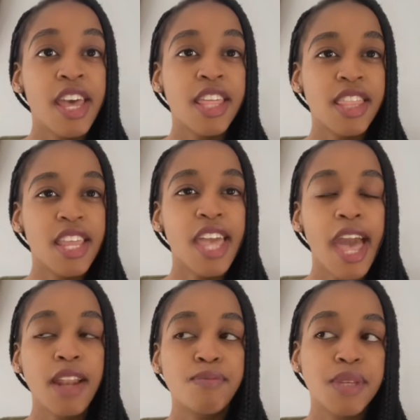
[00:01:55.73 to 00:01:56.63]
they
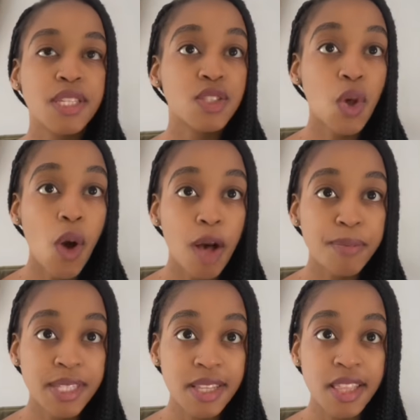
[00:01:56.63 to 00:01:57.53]
can be so
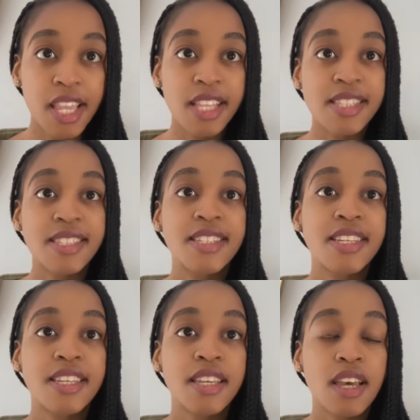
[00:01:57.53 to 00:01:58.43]
opposite they could
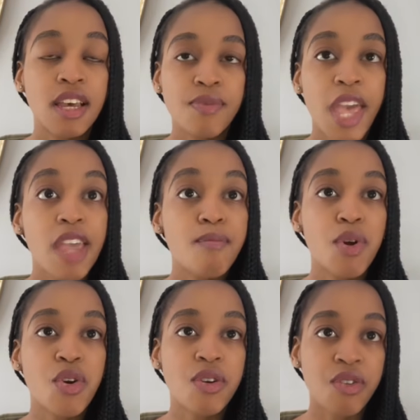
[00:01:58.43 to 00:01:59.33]
see a
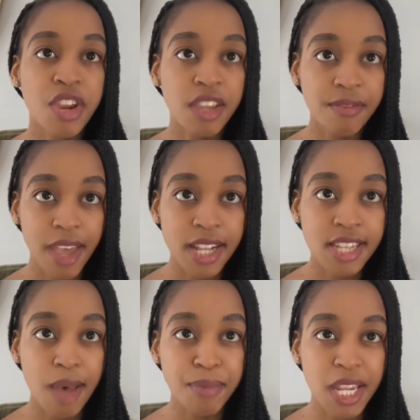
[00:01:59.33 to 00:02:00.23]
mirroring effect
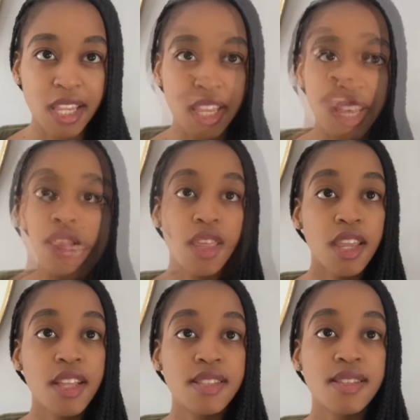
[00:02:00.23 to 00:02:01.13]
happening here.
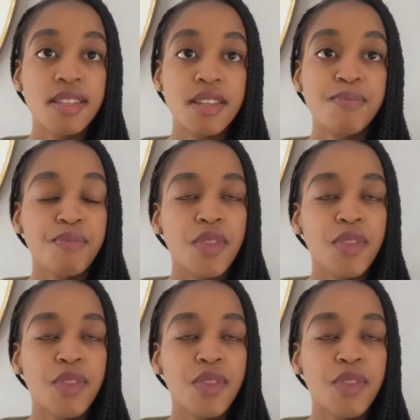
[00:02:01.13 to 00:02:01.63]
They can see